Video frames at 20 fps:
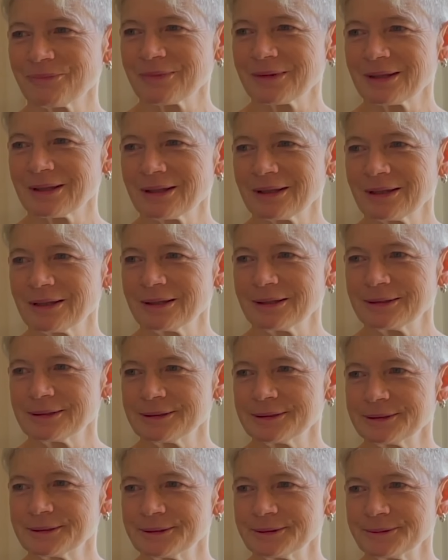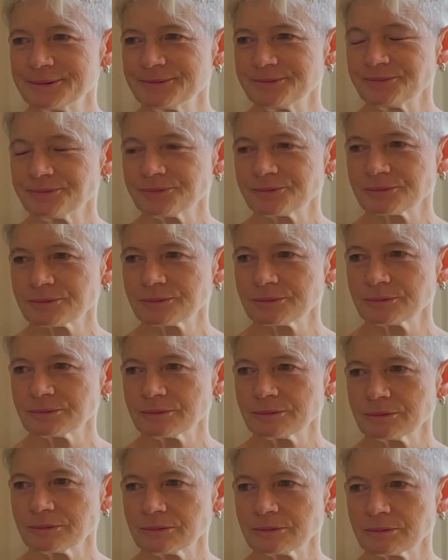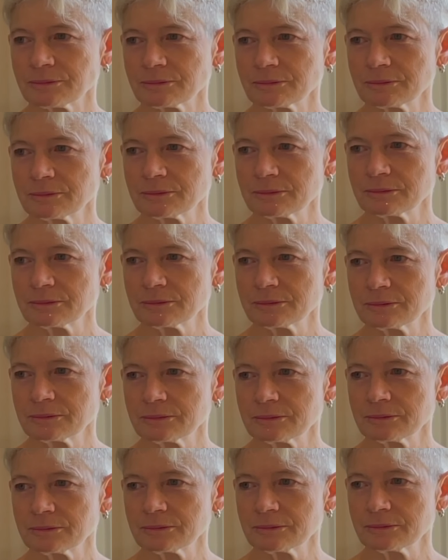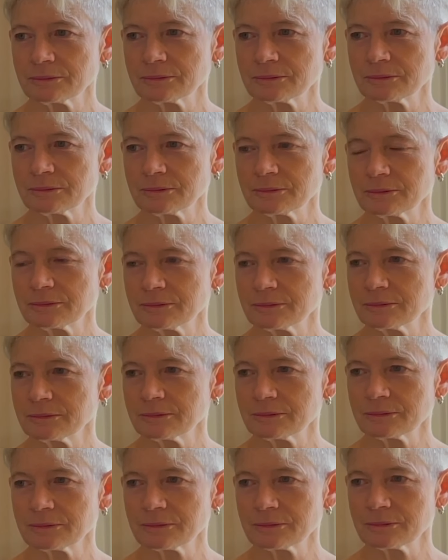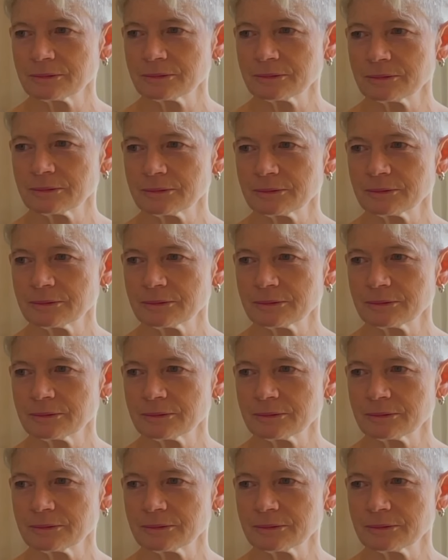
Yeah, that's a beautiful perspective. Yeah, sure.